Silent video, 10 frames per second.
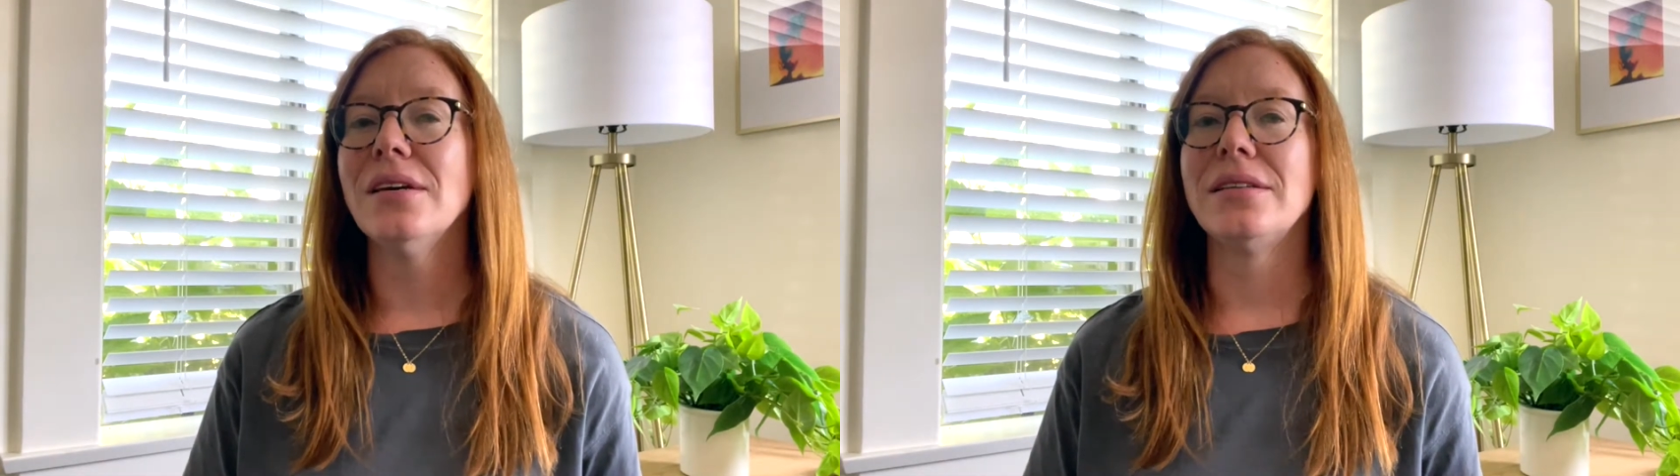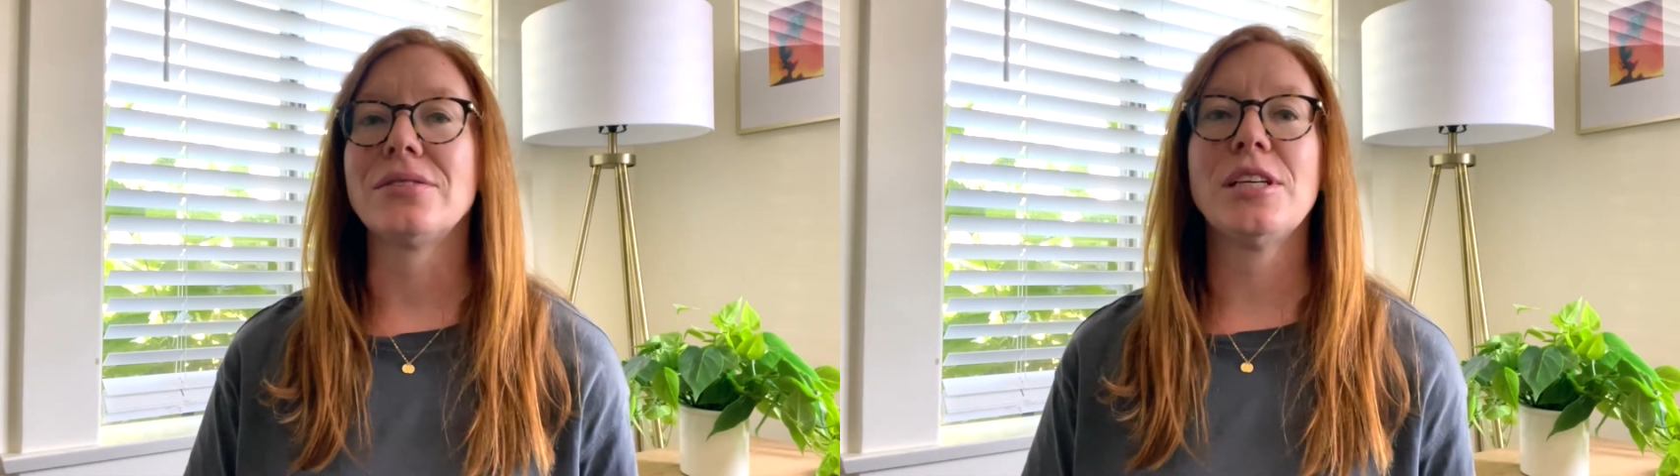
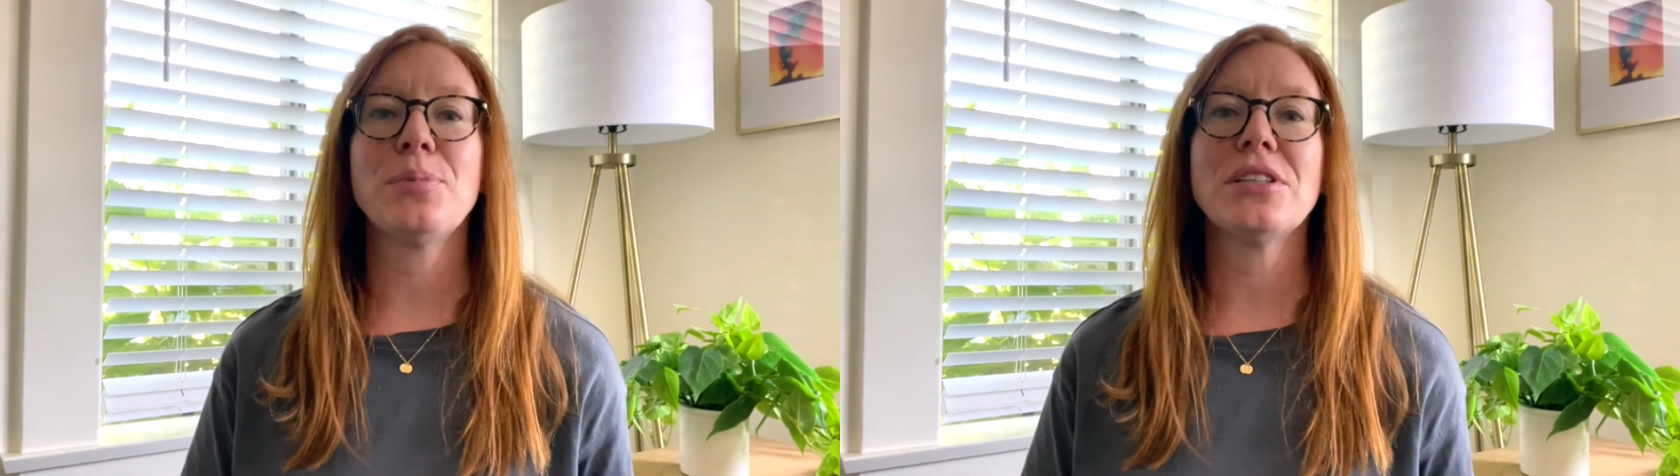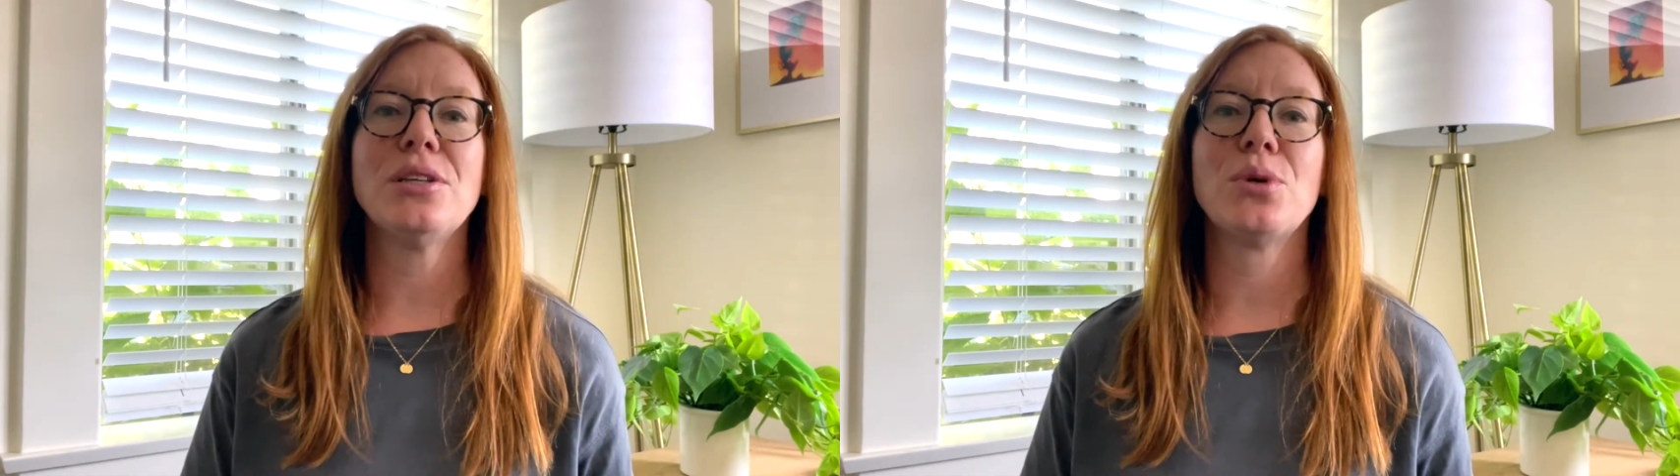Now,
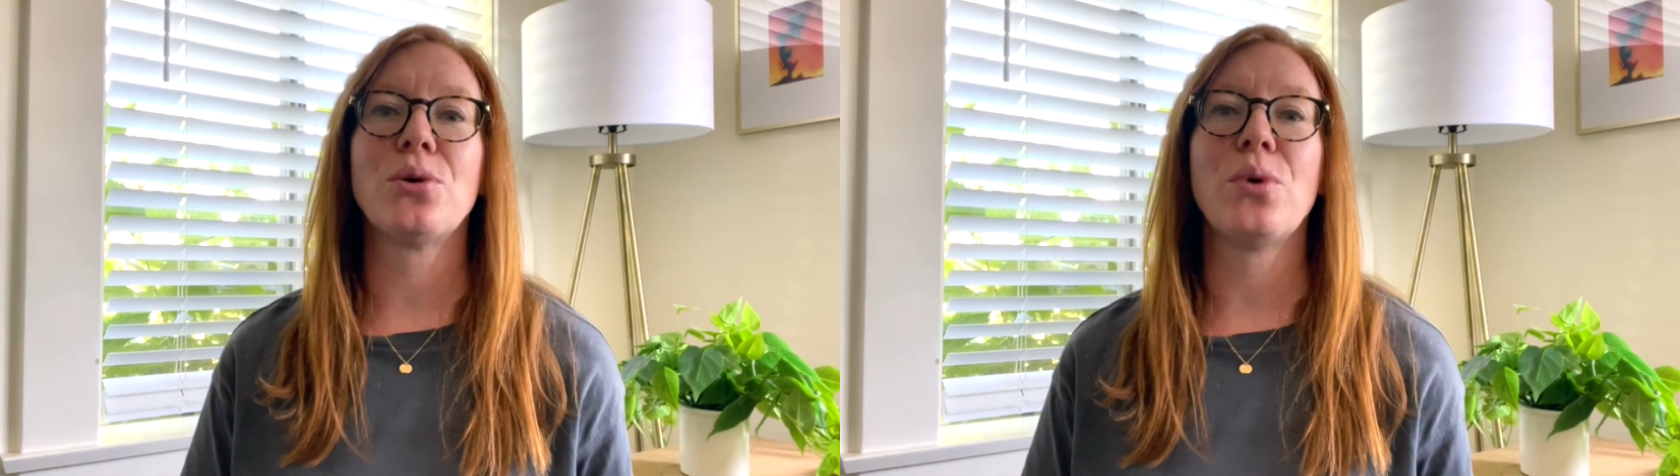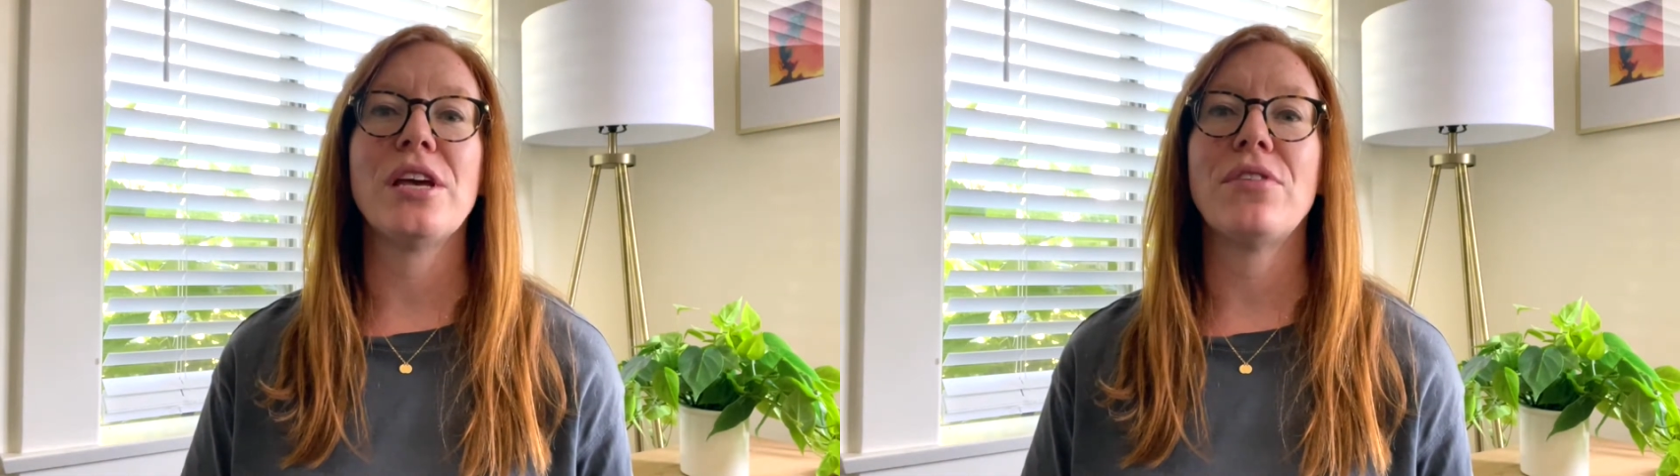typically, when a
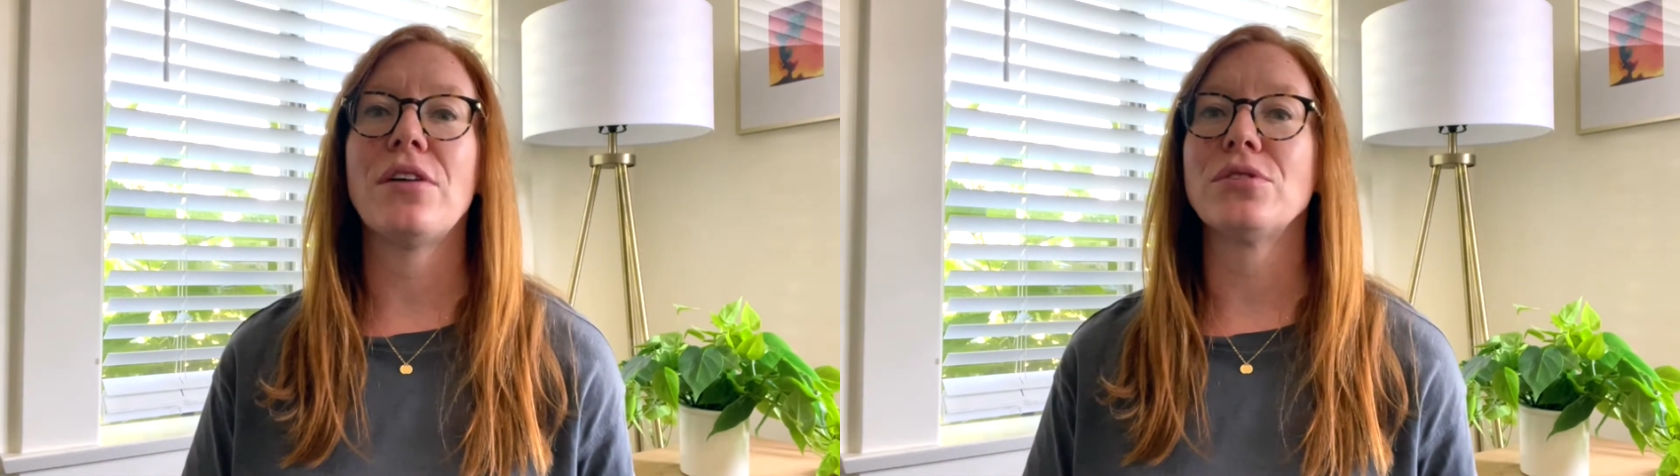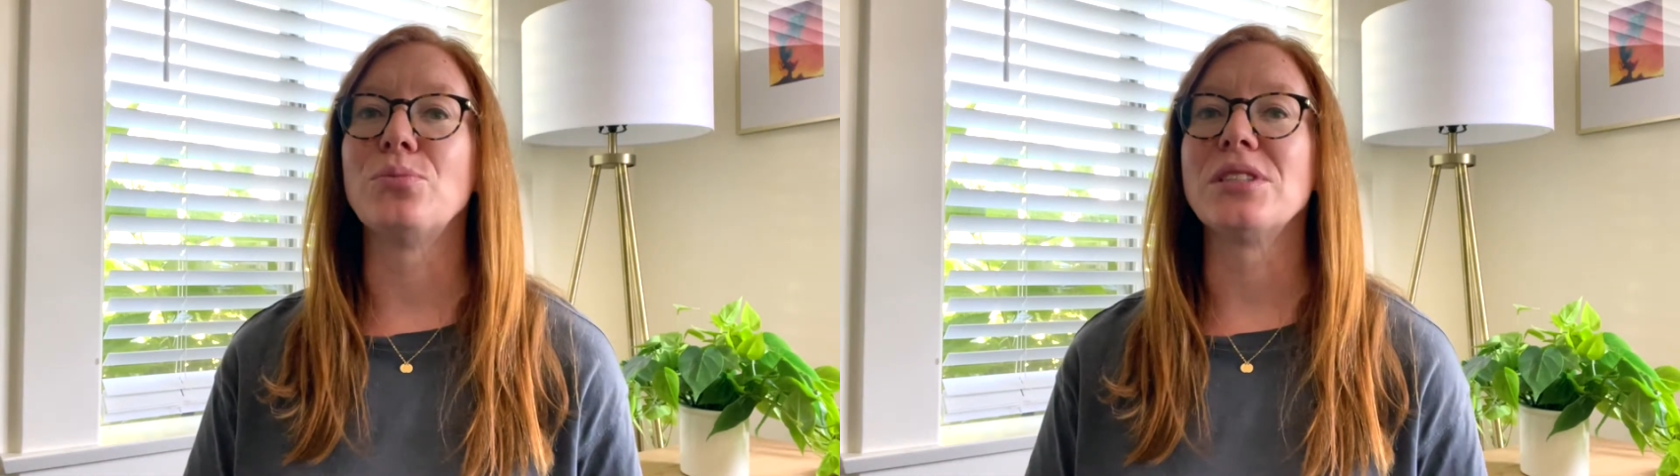wave
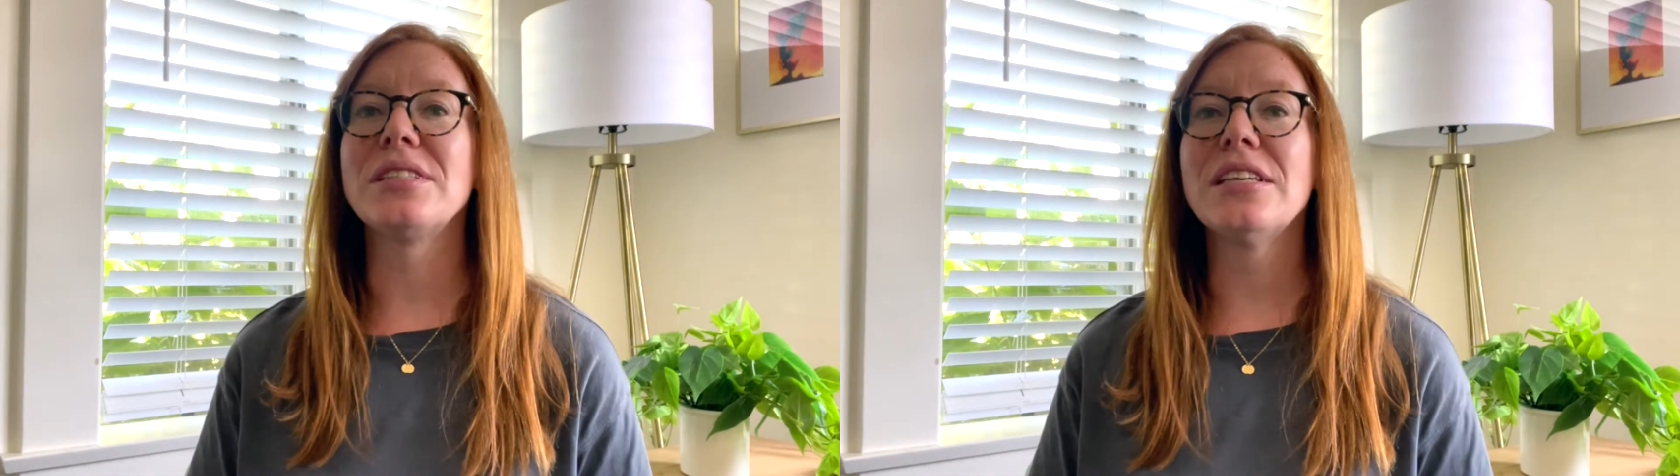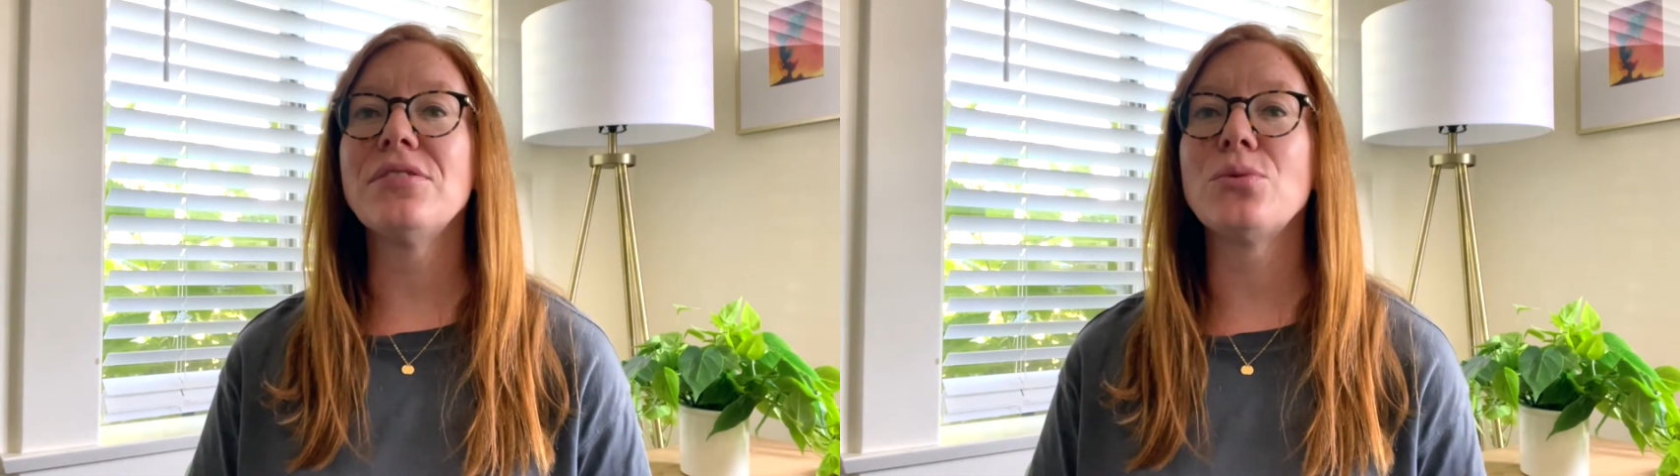offering was
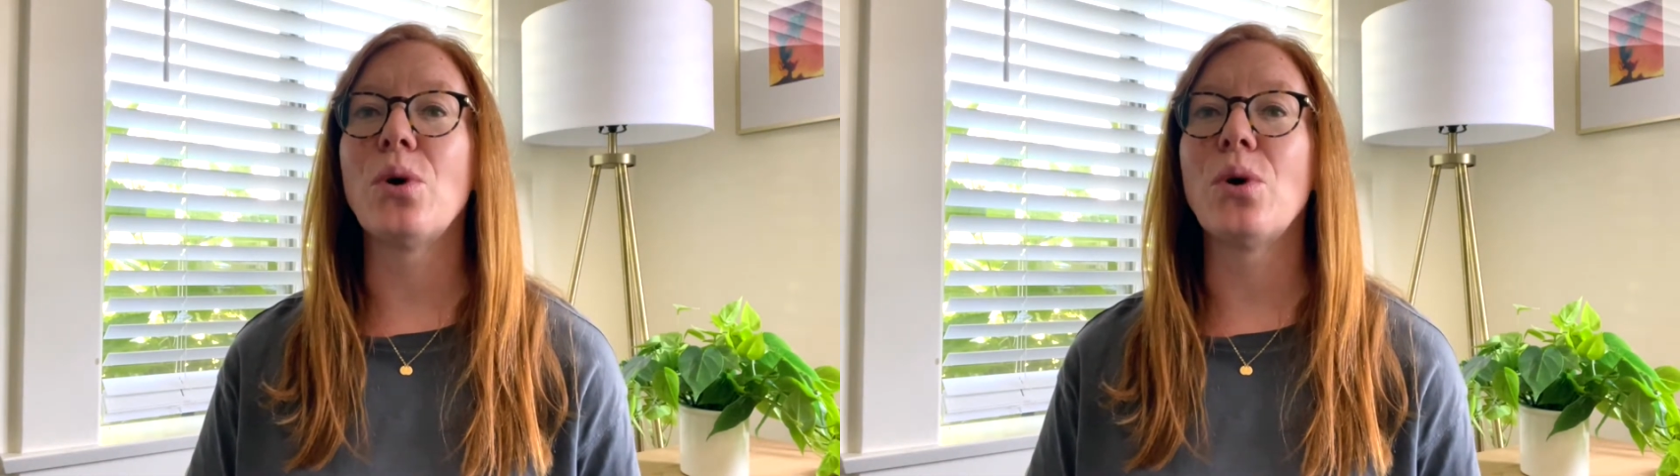given,